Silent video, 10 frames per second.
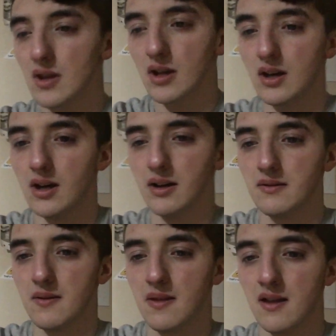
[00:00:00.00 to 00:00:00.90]

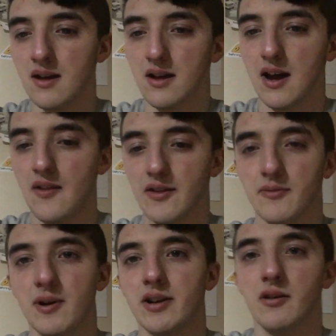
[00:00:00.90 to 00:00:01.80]
and that's
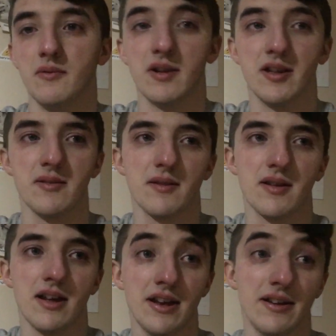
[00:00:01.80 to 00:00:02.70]
why I don't
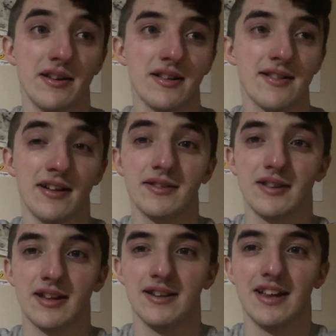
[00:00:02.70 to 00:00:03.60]
it's not
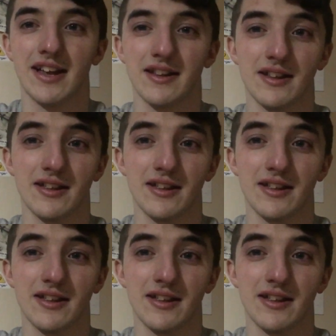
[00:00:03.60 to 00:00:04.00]
like